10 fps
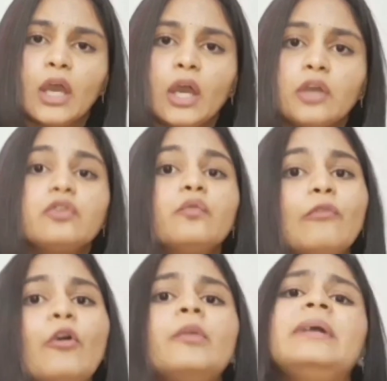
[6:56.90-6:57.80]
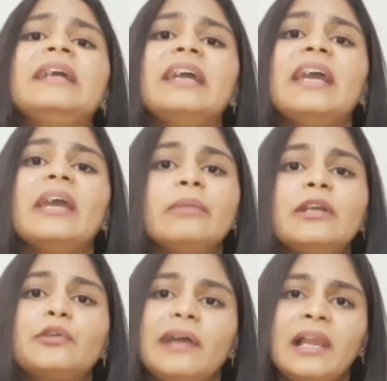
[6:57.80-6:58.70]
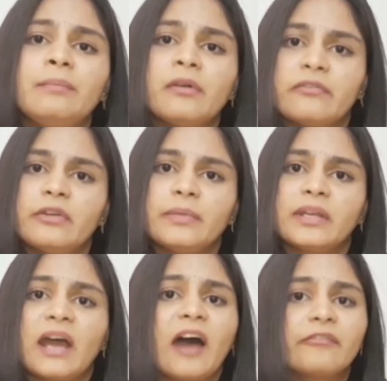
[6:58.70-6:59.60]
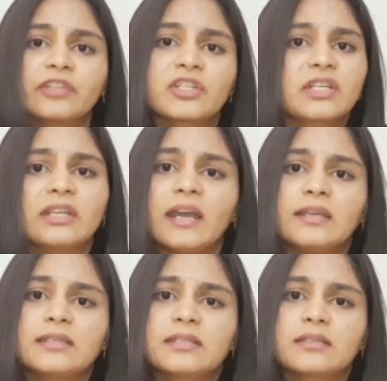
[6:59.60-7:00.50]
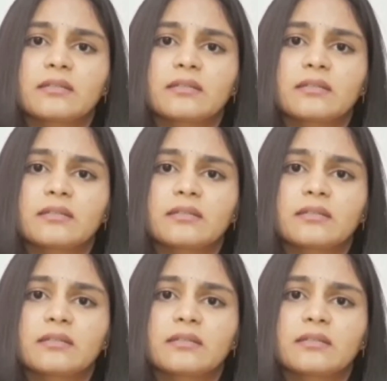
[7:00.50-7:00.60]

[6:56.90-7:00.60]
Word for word: You won't be able to help a woman after she dies.